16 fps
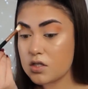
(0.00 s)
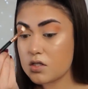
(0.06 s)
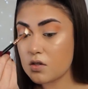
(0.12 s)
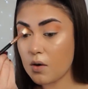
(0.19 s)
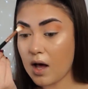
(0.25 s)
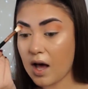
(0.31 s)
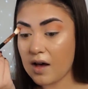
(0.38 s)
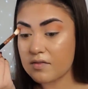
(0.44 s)

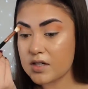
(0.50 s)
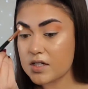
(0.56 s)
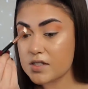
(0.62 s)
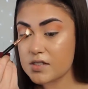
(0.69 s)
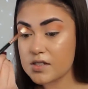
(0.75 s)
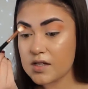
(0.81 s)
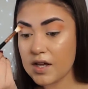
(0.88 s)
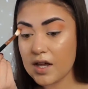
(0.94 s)
So
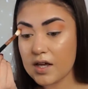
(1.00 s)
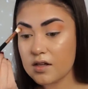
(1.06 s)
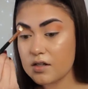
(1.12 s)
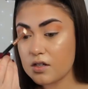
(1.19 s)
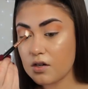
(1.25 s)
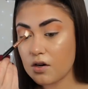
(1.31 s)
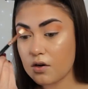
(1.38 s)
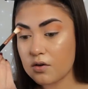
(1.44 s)

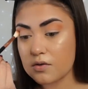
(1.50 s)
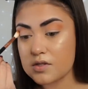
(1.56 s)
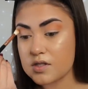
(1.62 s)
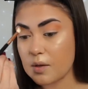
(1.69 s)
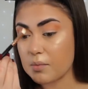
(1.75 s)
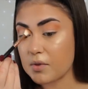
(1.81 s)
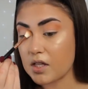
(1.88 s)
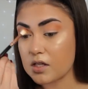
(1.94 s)
obviously, you know,
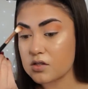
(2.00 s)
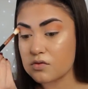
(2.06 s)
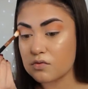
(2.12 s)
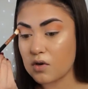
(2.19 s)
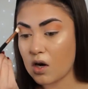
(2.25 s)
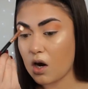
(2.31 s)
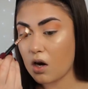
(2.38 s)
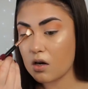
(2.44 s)

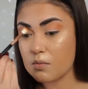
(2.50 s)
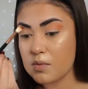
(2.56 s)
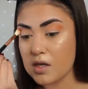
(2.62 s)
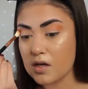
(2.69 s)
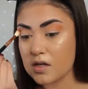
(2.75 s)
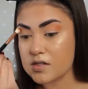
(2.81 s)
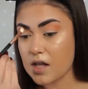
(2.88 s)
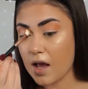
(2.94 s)
something's wrong
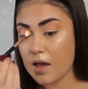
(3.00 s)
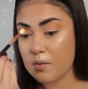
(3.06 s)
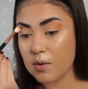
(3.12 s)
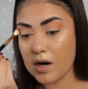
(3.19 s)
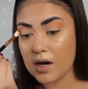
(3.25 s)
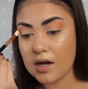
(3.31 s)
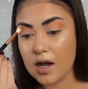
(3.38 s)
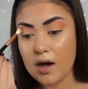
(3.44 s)
because I
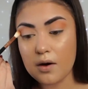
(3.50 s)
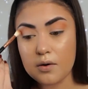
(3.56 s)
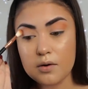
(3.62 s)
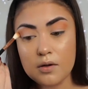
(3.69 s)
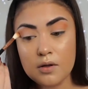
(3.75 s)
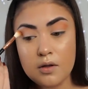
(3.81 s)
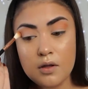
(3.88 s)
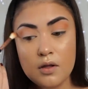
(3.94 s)
work
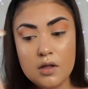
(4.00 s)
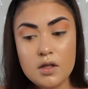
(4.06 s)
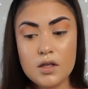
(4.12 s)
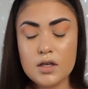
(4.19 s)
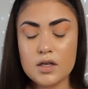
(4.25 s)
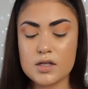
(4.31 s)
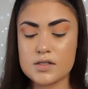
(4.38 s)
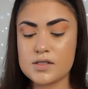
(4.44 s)
out
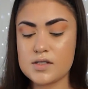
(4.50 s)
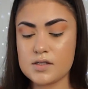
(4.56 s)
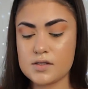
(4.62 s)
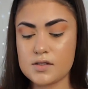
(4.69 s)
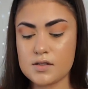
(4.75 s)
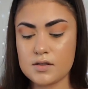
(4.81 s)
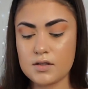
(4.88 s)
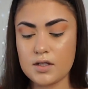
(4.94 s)

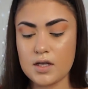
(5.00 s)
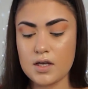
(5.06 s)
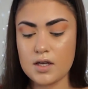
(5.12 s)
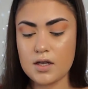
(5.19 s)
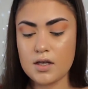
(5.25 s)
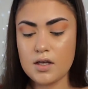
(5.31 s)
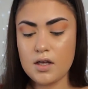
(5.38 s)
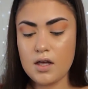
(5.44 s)

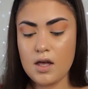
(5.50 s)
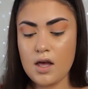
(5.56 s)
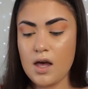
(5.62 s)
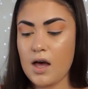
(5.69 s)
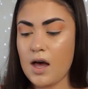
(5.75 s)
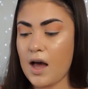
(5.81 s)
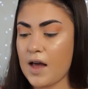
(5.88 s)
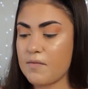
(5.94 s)
consistently.
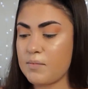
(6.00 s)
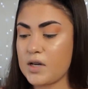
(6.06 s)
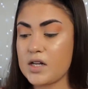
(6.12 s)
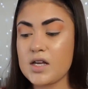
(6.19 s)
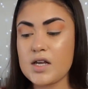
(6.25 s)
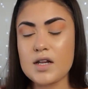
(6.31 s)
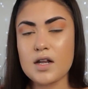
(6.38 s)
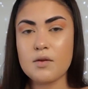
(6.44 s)
I've been
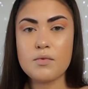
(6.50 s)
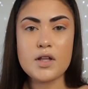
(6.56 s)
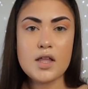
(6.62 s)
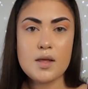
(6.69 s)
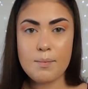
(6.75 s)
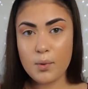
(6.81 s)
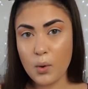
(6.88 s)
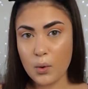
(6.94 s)
eating
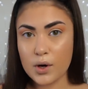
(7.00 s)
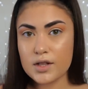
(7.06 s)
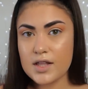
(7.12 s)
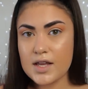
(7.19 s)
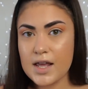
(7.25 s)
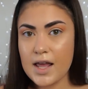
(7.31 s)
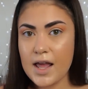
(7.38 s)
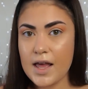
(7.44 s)
really
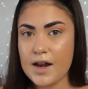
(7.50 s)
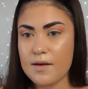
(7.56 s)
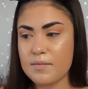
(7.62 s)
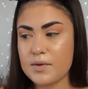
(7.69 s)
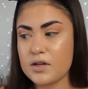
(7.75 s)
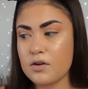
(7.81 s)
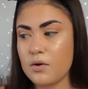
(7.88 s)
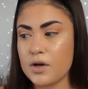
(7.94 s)
poorly, and I've
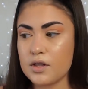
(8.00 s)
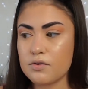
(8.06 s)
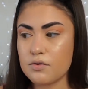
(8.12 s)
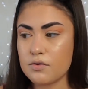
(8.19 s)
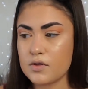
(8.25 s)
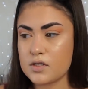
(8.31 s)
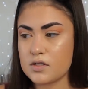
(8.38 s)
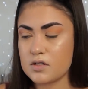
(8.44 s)
been going
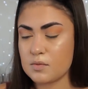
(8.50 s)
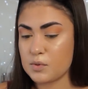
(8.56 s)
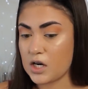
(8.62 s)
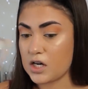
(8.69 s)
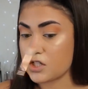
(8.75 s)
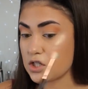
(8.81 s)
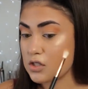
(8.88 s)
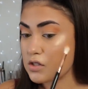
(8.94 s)
through this
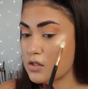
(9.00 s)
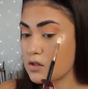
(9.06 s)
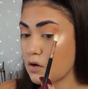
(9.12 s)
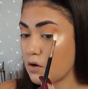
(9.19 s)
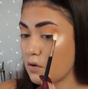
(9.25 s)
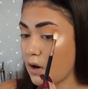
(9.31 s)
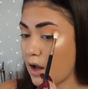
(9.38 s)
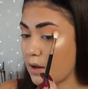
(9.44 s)
depression,
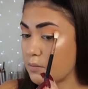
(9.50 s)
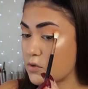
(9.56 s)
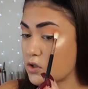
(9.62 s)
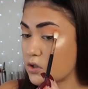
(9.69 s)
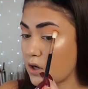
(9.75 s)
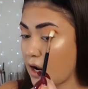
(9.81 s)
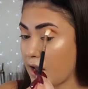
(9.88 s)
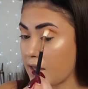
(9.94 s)
so I'm
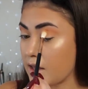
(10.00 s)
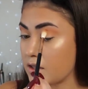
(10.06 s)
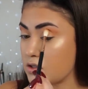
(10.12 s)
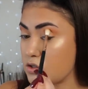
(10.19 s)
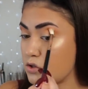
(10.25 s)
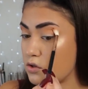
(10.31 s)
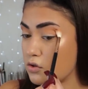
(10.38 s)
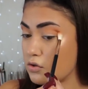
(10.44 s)

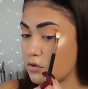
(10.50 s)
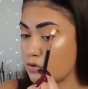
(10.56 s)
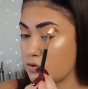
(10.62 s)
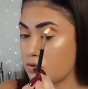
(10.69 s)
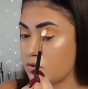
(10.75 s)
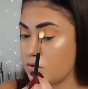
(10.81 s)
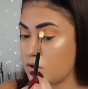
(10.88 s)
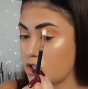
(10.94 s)
trying
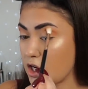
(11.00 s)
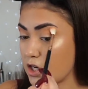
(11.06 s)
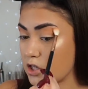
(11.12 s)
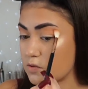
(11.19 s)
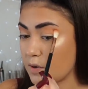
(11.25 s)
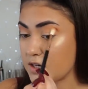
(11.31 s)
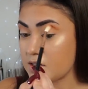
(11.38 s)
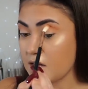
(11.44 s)
to change my